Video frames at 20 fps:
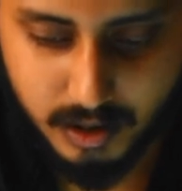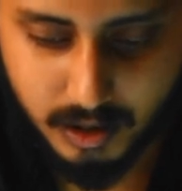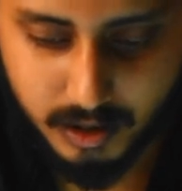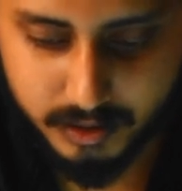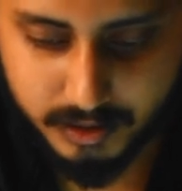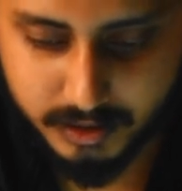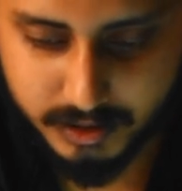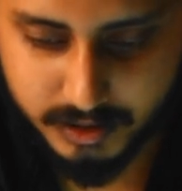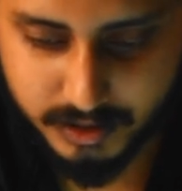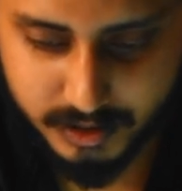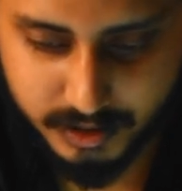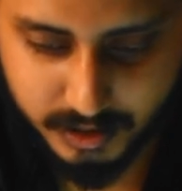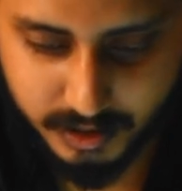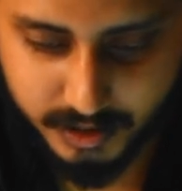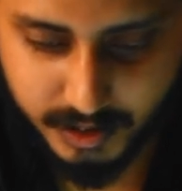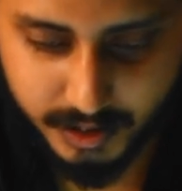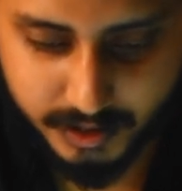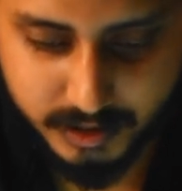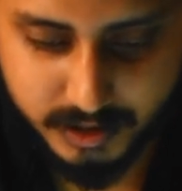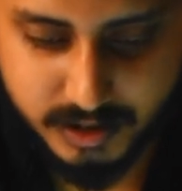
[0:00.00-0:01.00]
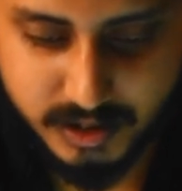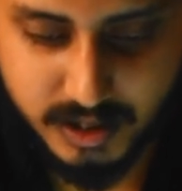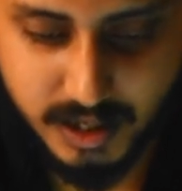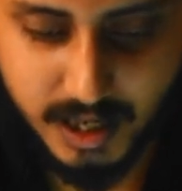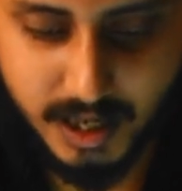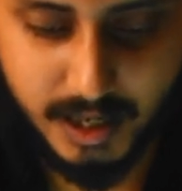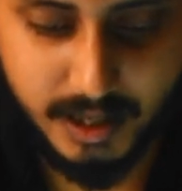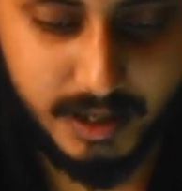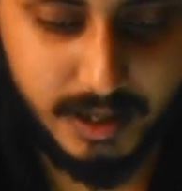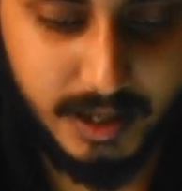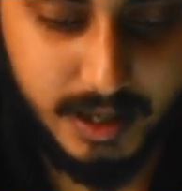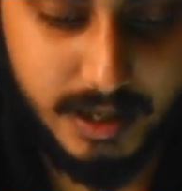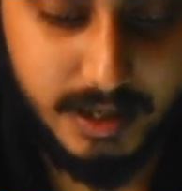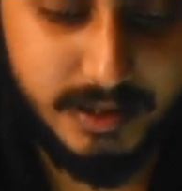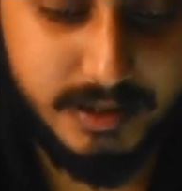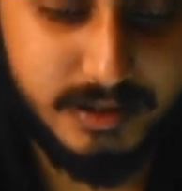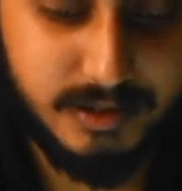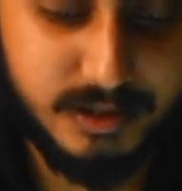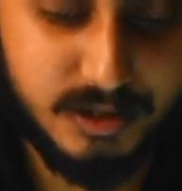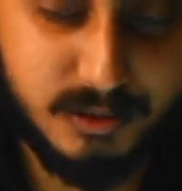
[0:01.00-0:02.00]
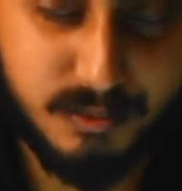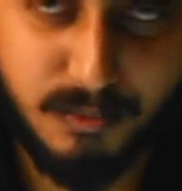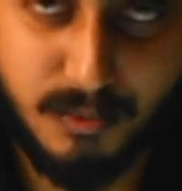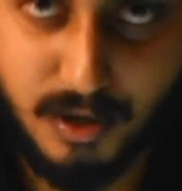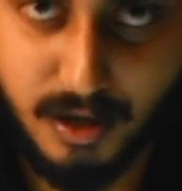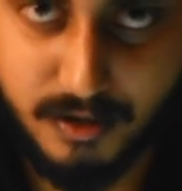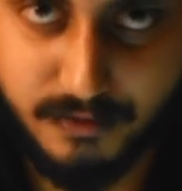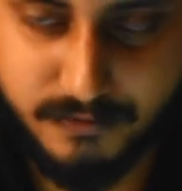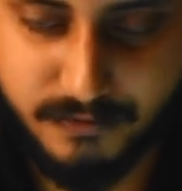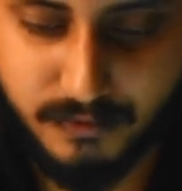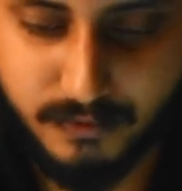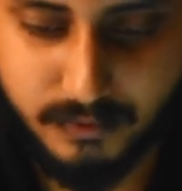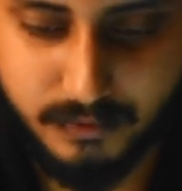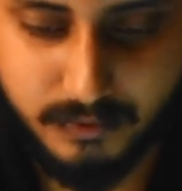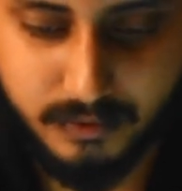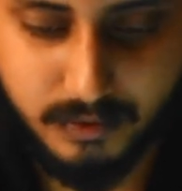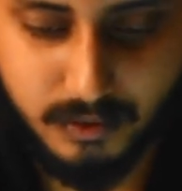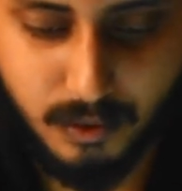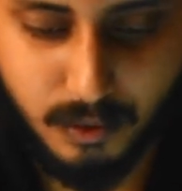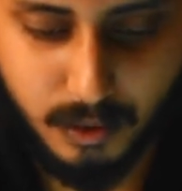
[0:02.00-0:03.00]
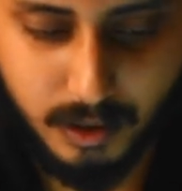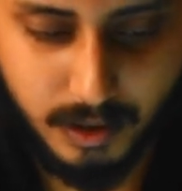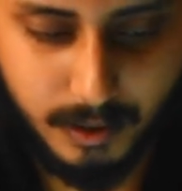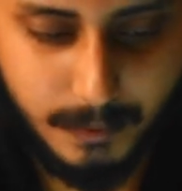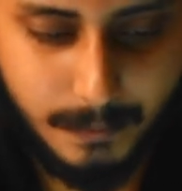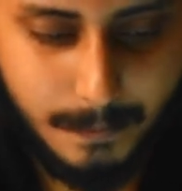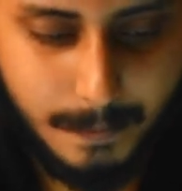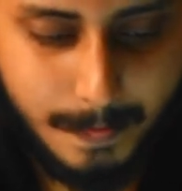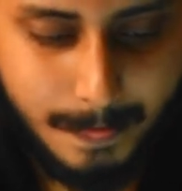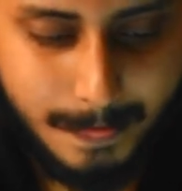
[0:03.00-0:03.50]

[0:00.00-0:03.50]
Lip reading: the connector jack, and the smartphone holder.